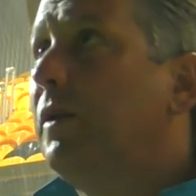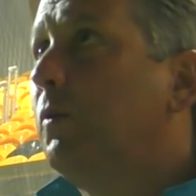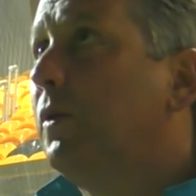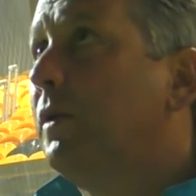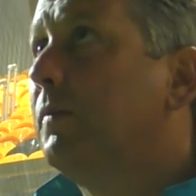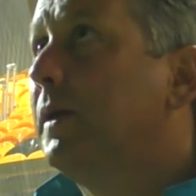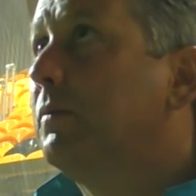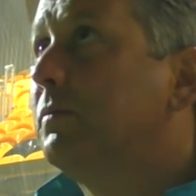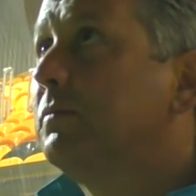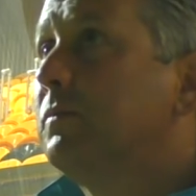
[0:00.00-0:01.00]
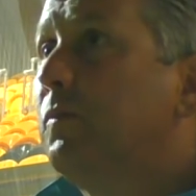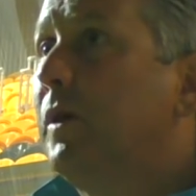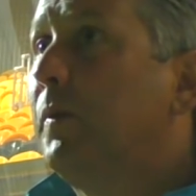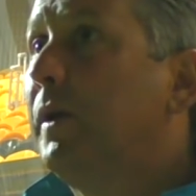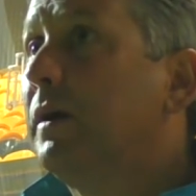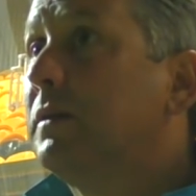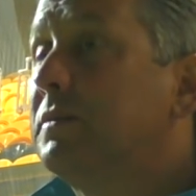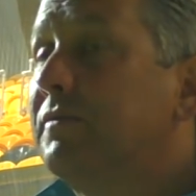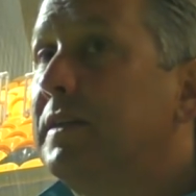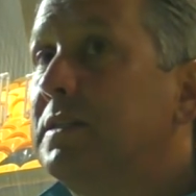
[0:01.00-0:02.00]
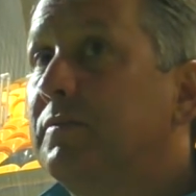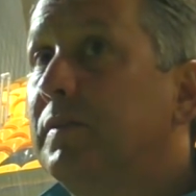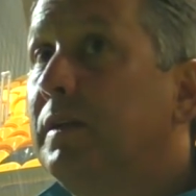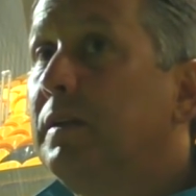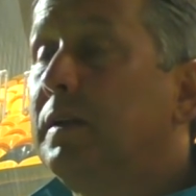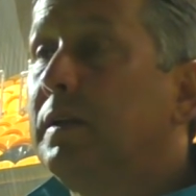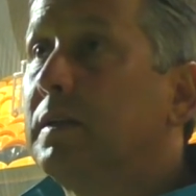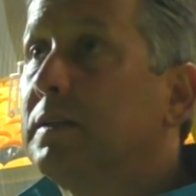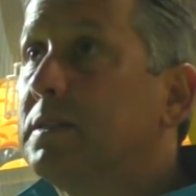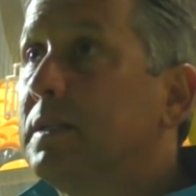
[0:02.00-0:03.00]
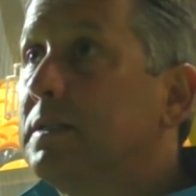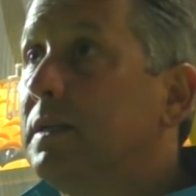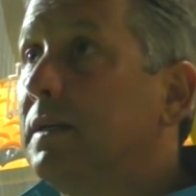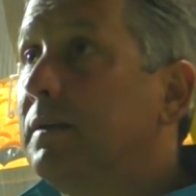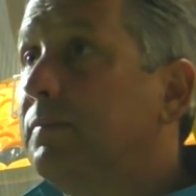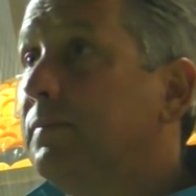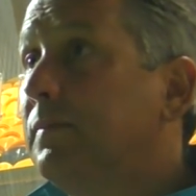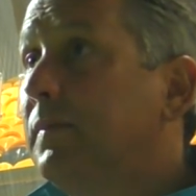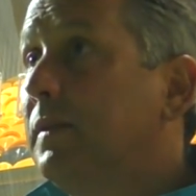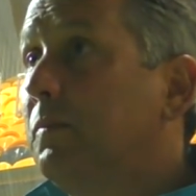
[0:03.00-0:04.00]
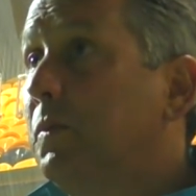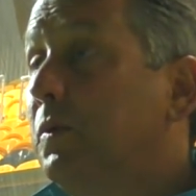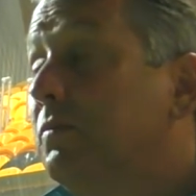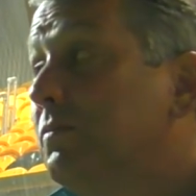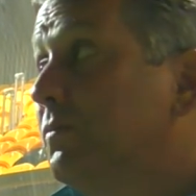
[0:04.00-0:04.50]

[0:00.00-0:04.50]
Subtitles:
worried about where we are defensively. I said, but